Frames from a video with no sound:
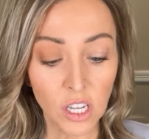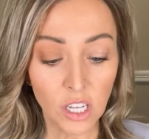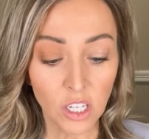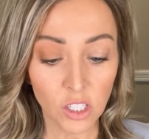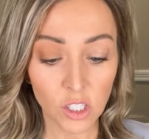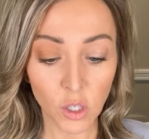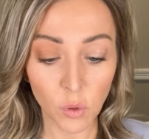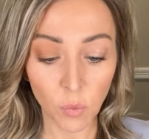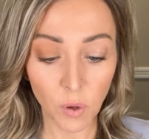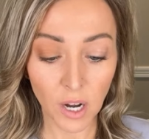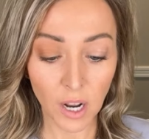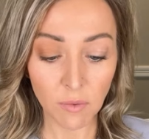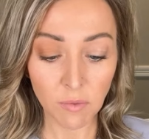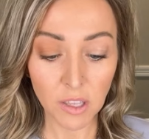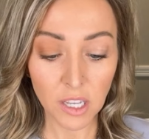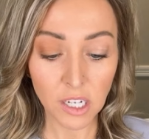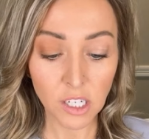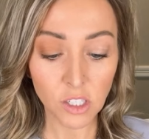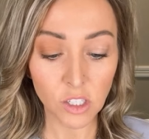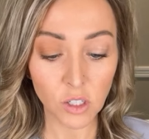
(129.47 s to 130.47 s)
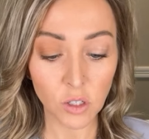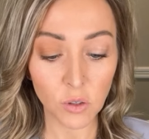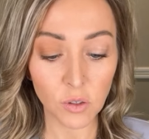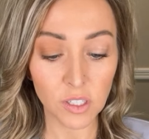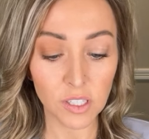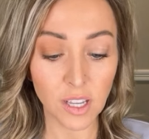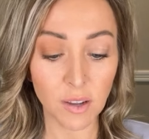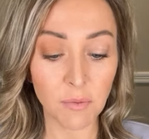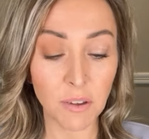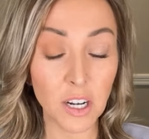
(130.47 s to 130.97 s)
So what I'm gonna do
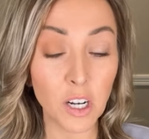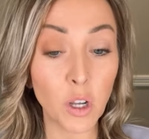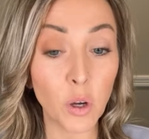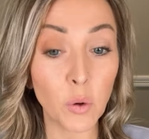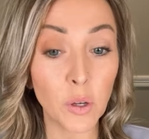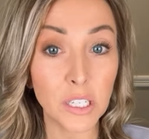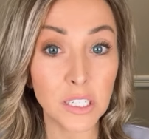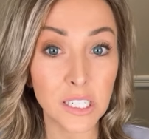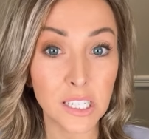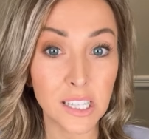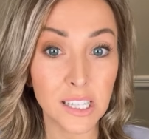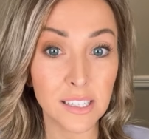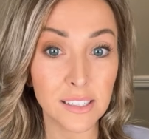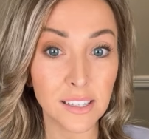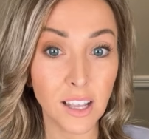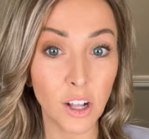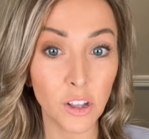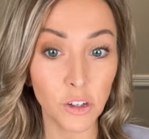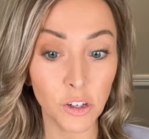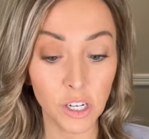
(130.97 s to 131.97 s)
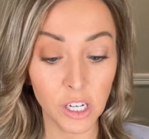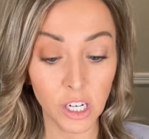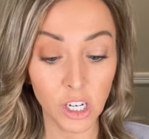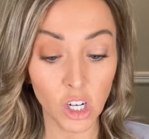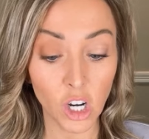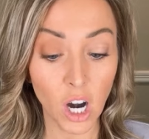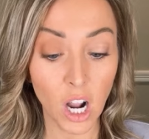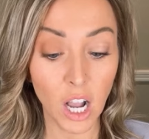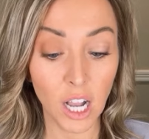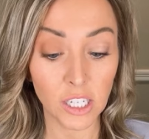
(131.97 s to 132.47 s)
is I'm gonna go into this color here,
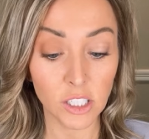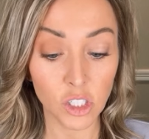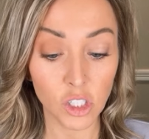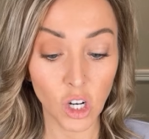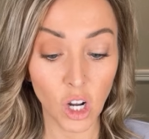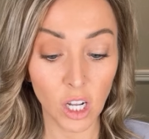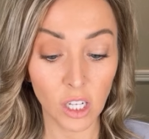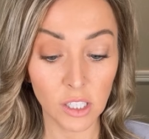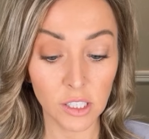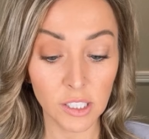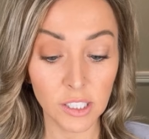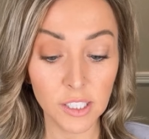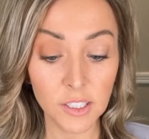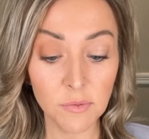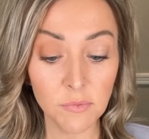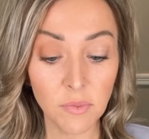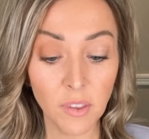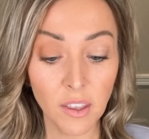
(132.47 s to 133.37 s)
Hot Chocolate,